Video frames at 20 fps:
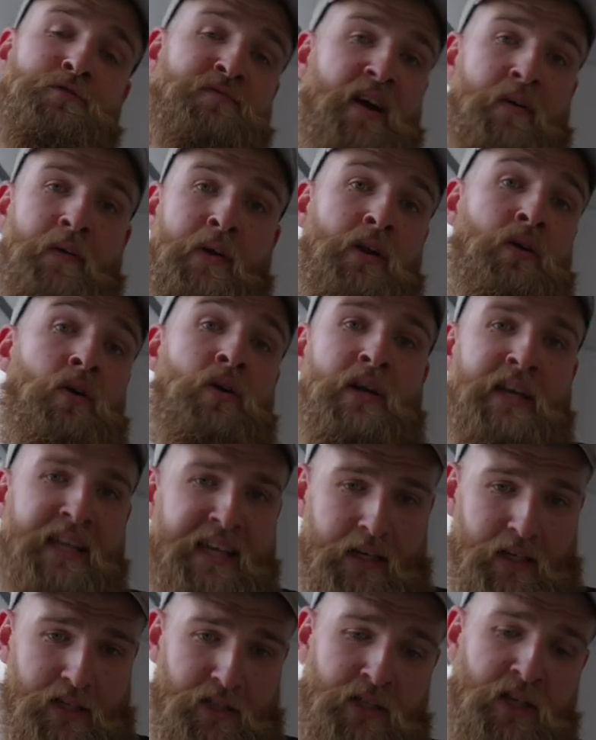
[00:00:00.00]
very long
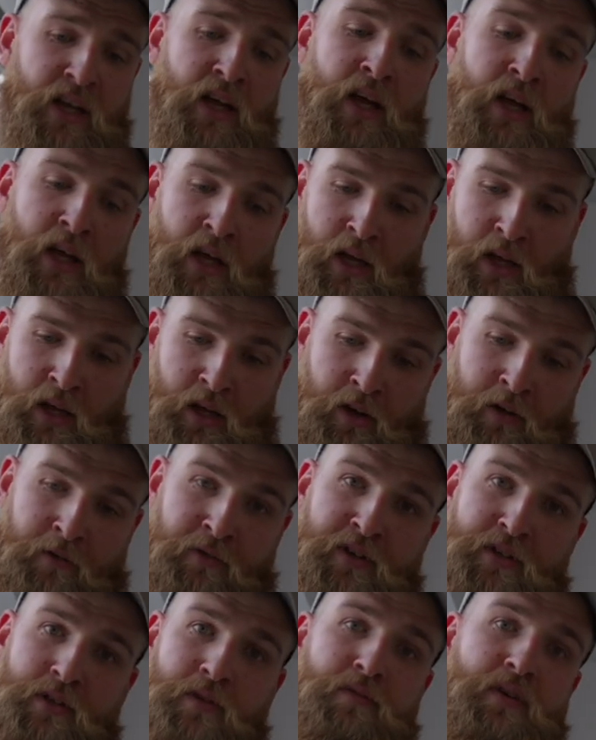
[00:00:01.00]
leaders?
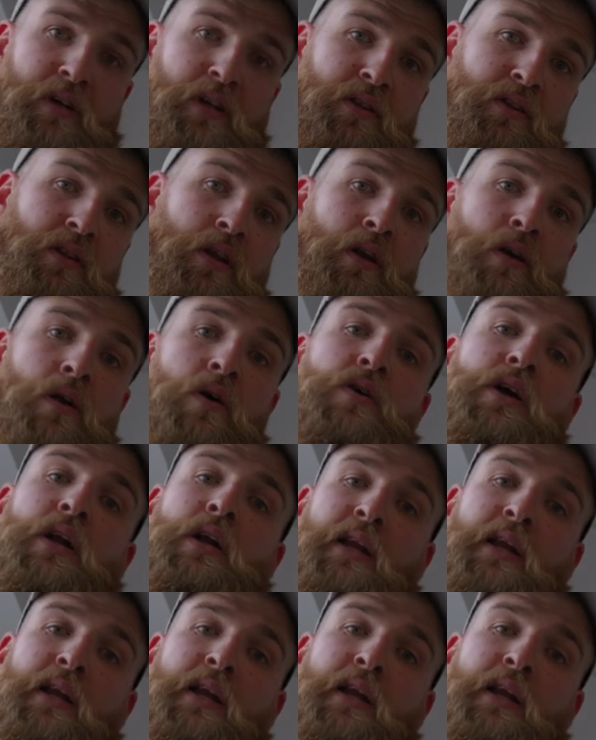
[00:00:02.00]
First of all, the longer